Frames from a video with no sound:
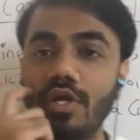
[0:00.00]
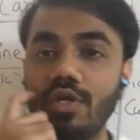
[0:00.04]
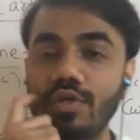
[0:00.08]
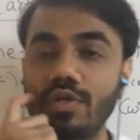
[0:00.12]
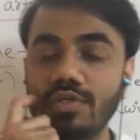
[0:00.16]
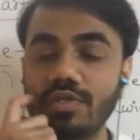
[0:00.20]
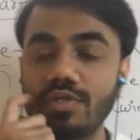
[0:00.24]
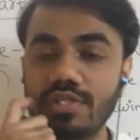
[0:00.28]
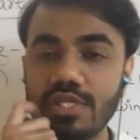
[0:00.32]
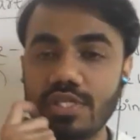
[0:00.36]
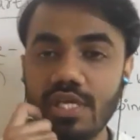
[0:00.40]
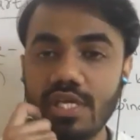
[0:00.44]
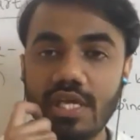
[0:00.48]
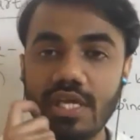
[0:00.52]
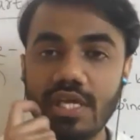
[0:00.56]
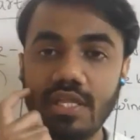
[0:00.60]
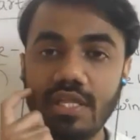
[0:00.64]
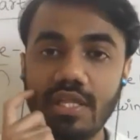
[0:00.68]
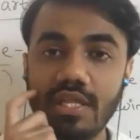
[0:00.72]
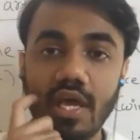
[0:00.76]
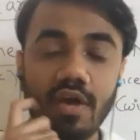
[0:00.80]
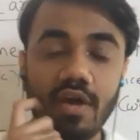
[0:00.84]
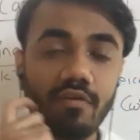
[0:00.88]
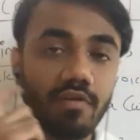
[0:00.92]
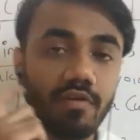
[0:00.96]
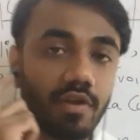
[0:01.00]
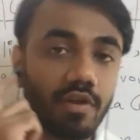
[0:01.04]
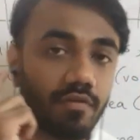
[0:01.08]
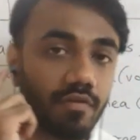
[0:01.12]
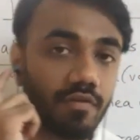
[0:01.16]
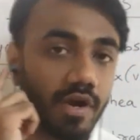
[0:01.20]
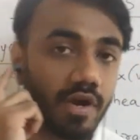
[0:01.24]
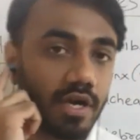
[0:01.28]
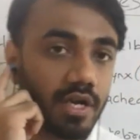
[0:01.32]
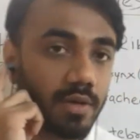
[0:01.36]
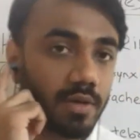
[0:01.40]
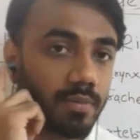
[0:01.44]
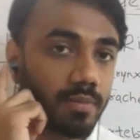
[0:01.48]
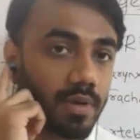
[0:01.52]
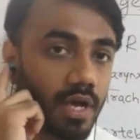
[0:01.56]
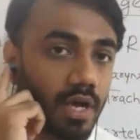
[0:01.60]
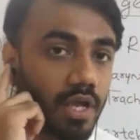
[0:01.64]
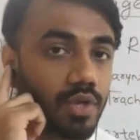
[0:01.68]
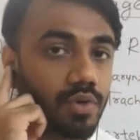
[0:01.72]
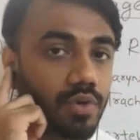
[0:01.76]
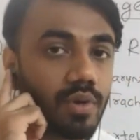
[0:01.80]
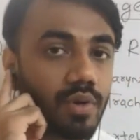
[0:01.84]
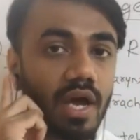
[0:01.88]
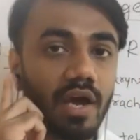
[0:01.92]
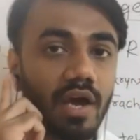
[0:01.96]
You see in every vertebra,
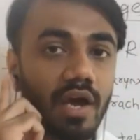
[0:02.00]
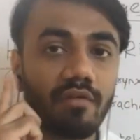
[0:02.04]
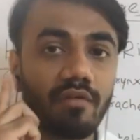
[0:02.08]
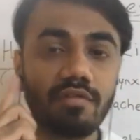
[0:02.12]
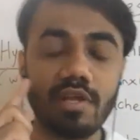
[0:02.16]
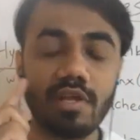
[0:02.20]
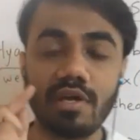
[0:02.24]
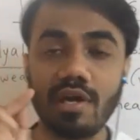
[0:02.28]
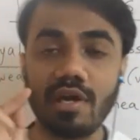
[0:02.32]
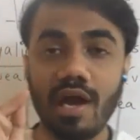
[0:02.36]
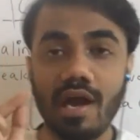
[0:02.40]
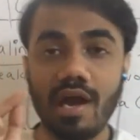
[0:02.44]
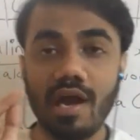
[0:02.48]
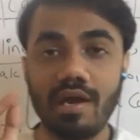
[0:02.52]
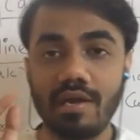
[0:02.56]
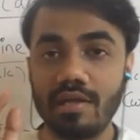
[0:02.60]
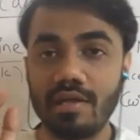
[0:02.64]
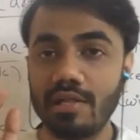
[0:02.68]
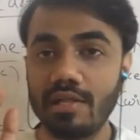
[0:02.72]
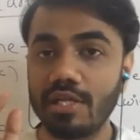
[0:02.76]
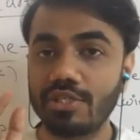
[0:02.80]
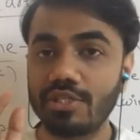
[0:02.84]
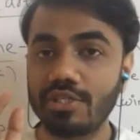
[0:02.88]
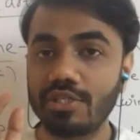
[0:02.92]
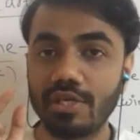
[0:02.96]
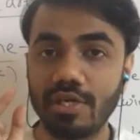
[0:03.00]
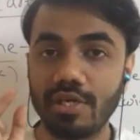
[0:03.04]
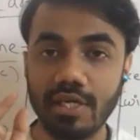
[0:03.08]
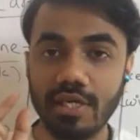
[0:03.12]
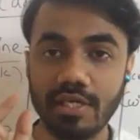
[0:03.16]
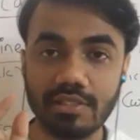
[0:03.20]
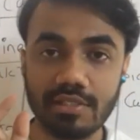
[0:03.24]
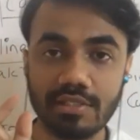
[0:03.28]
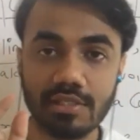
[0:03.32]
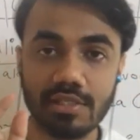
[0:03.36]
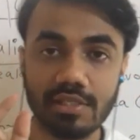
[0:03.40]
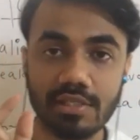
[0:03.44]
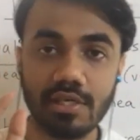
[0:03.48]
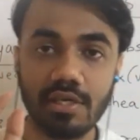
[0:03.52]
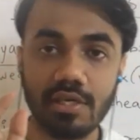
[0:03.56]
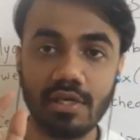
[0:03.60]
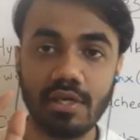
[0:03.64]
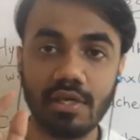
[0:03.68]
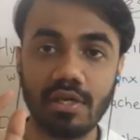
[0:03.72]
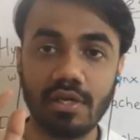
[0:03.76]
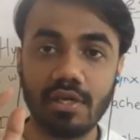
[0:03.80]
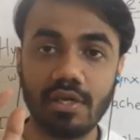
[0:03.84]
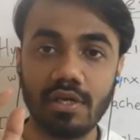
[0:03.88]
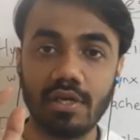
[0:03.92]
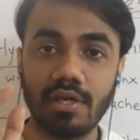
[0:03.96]
you have the cartilage disc.
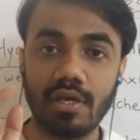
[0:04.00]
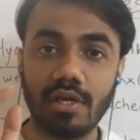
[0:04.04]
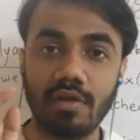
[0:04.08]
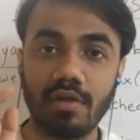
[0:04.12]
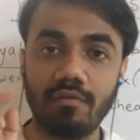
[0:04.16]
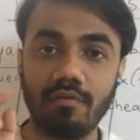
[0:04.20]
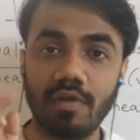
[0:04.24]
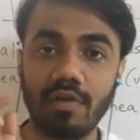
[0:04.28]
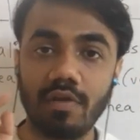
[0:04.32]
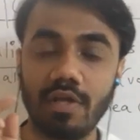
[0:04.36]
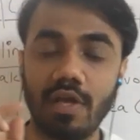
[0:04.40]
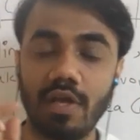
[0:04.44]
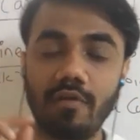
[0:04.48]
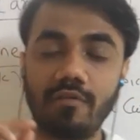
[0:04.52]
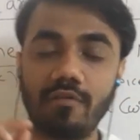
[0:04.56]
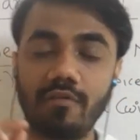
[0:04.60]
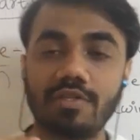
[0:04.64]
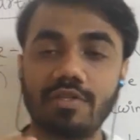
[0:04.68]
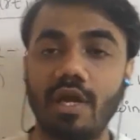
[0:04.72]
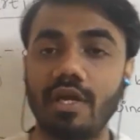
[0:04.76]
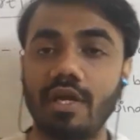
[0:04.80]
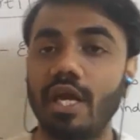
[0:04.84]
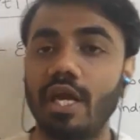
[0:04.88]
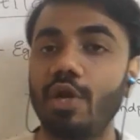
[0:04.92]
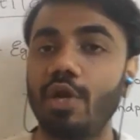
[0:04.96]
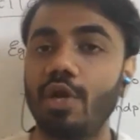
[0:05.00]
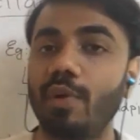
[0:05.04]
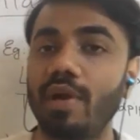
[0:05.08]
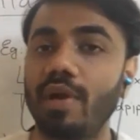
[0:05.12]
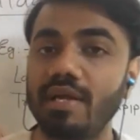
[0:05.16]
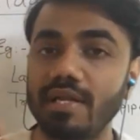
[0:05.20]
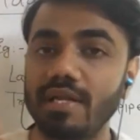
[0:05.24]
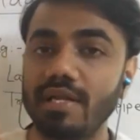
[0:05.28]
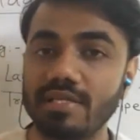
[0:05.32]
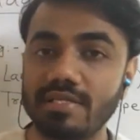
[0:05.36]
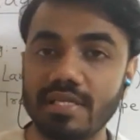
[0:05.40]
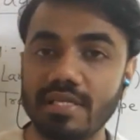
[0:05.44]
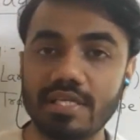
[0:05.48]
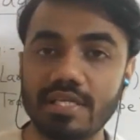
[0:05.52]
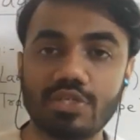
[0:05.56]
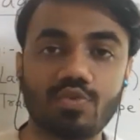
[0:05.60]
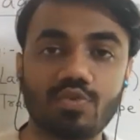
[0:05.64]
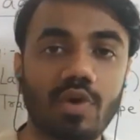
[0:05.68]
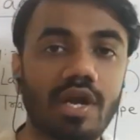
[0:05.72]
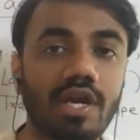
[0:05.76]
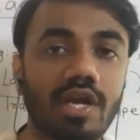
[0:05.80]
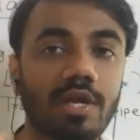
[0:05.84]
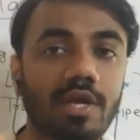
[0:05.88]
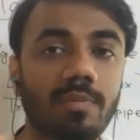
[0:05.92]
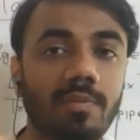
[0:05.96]
We have studied 26
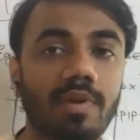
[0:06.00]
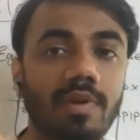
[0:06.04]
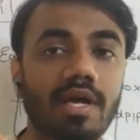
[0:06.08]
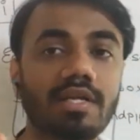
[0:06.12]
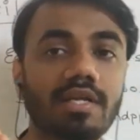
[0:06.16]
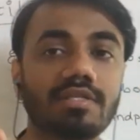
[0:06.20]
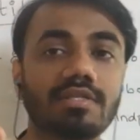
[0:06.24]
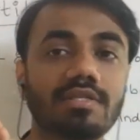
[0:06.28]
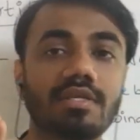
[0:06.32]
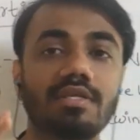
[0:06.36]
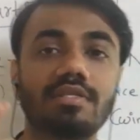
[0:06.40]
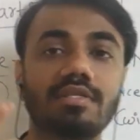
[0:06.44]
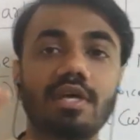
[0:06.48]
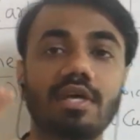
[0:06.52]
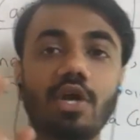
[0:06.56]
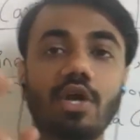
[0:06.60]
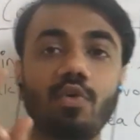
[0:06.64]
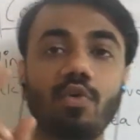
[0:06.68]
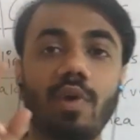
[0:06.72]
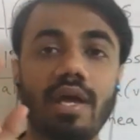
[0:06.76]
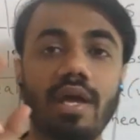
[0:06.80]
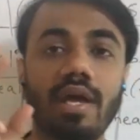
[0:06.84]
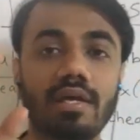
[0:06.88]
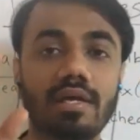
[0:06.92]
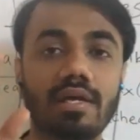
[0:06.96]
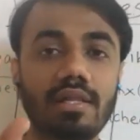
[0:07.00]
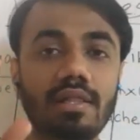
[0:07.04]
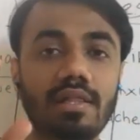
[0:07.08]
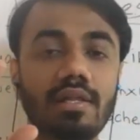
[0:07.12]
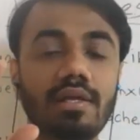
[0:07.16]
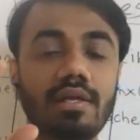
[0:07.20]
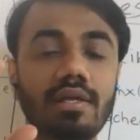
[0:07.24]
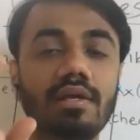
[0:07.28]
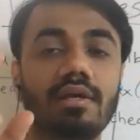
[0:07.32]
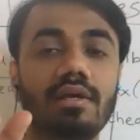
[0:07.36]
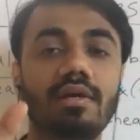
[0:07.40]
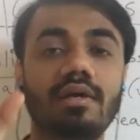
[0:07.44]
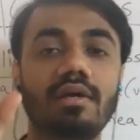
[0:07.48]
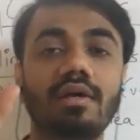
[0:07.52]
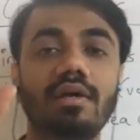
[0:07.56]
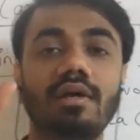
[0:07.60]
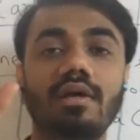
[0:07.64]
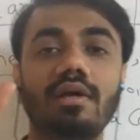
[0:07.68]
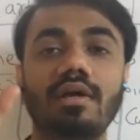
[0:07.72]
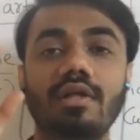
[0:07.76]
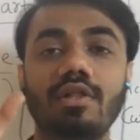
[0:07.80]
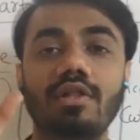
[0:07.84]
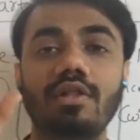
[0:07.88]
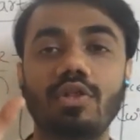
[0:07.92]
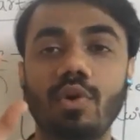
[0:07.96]
vertebrae, cervical,
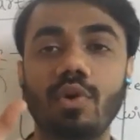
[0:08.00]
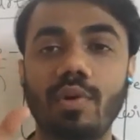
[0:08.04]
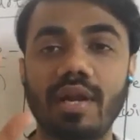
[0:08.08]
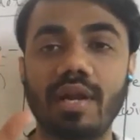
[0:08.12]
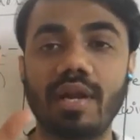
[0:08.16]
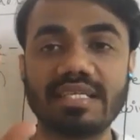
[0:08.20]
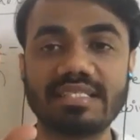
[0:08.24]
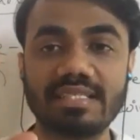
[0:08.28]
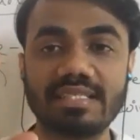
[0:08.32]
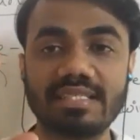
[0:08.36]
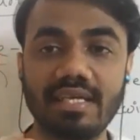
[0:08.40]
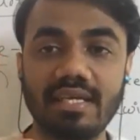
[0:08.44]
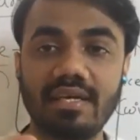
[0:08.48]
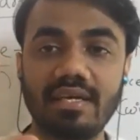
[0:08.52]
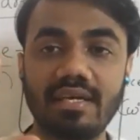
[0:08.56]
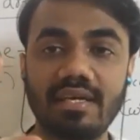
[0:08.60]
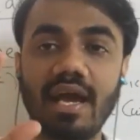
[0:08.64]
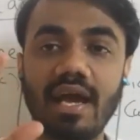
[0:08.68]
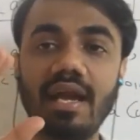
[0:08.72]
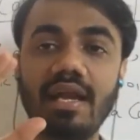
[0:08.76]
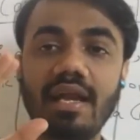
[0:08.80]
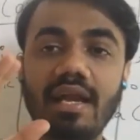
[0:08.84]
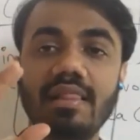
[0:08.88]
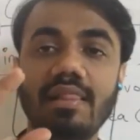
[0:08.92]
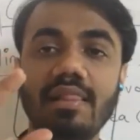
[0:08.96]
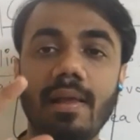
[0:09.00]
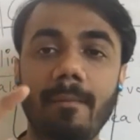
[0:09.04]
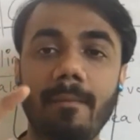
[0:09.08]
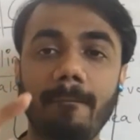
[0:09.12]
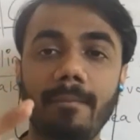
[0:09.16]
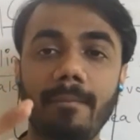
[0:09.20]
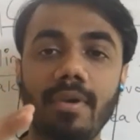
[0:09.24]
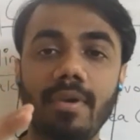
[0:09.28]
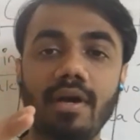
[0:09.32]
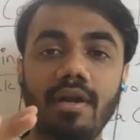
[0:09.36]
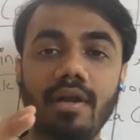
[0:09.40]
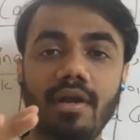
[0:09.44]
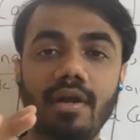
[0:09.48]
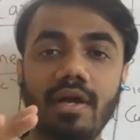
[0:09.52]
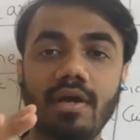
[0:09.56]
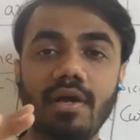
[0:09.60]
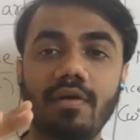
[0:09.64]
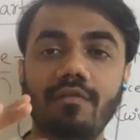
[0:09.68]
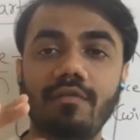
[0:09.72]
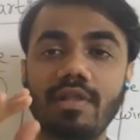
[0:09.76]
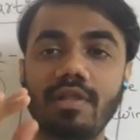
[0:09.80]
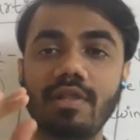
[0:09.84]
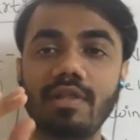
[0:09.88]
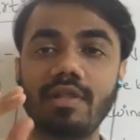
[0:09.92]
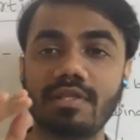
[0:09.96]
thoracic, and lumbar,
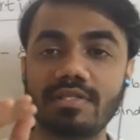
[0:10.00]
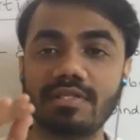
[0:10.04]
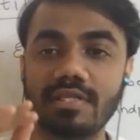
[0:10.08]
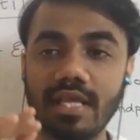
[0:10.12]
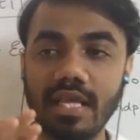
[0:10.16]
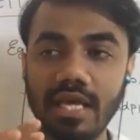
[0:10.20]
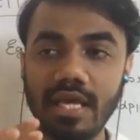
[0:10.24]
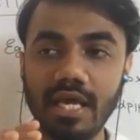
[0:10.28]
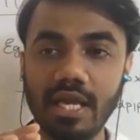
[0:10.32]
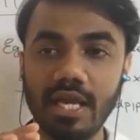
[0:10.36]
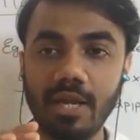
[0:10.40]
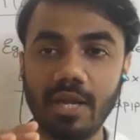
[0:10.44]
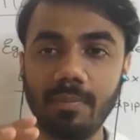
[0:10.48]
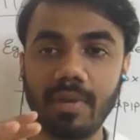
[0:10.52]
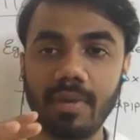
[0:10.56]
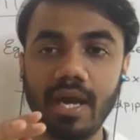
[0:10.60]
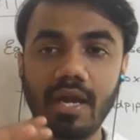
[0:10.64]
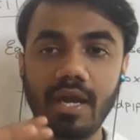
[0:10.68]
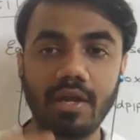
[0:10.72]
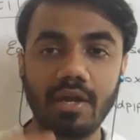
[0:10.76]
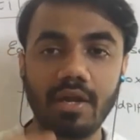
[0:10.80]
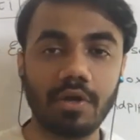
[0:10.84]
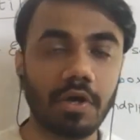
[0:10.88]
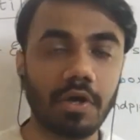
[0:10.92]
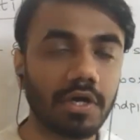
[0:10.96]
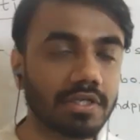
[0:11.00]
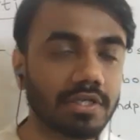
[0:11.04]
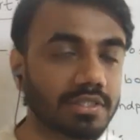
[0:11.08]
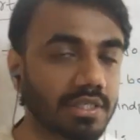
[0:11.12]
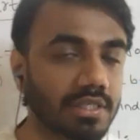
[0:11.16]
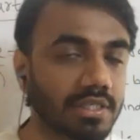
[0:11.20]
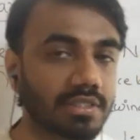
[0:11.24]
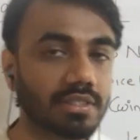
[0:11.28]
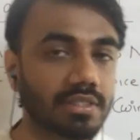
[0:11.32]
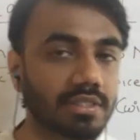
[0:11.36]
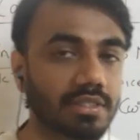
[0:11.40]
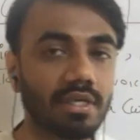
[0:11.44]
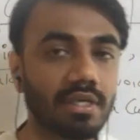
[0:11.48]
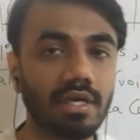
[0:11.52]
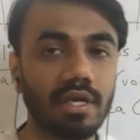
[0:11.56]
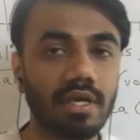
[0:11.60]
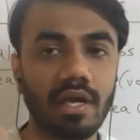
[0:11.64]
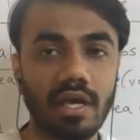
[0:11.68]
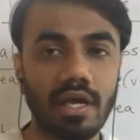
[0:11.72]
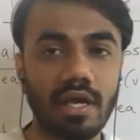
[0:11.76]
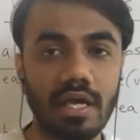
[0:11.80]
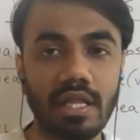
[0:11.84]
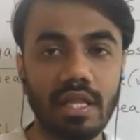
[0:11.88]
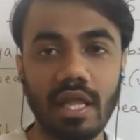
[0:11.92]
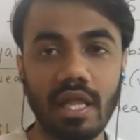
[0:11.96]
with sacrum and coccyx.
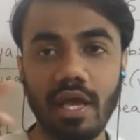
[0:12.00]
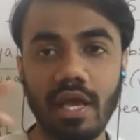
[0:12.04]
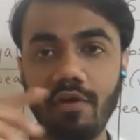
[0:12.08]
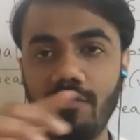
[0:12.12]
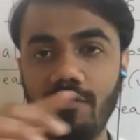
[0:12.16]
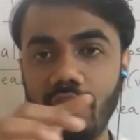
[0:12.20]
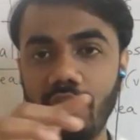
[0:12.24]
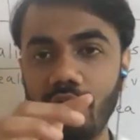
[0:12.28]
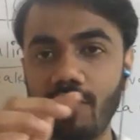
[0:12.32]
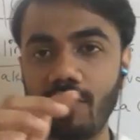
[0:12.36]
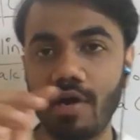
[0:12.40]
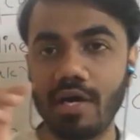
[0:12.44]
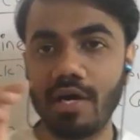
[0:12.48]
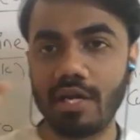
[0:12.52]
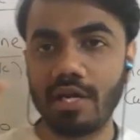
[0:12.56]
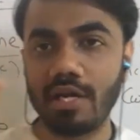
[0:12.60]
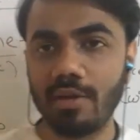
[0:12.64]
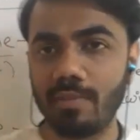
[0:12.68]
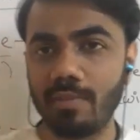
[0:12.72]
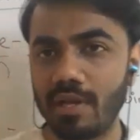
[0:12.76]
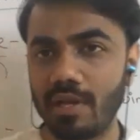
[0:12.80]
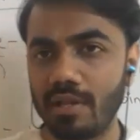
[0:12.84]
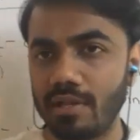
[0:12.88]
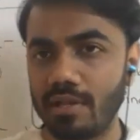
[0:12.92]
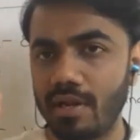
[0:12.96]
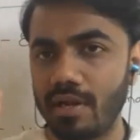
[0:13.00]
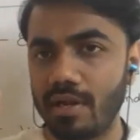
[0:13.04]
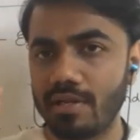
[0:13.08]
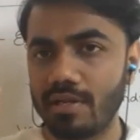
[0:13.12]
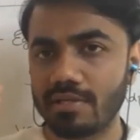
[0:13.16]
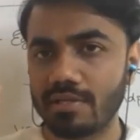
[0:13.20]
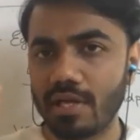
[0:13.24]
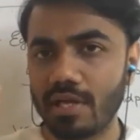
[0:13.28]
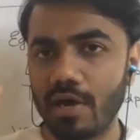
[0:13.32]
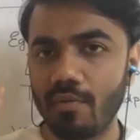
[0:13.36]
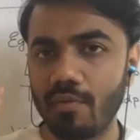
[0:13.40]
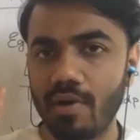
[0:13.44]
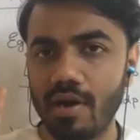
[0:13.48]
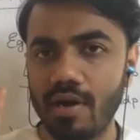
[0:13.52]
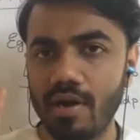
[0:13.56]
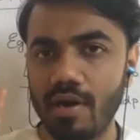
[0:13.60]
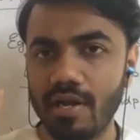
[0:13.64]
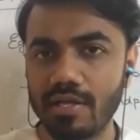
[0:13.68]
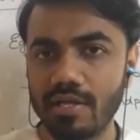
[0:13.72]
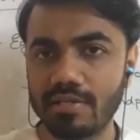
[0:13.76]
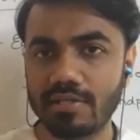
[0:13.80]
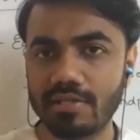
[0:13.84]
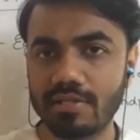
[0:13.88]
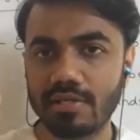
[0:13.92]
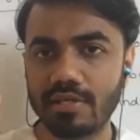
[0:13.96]
In every vertebra, there is our
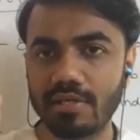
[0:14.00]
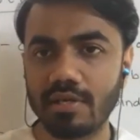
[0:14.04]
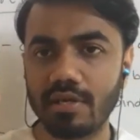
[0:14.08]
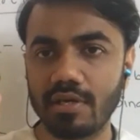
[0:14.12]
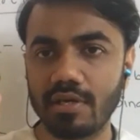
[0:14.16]
disc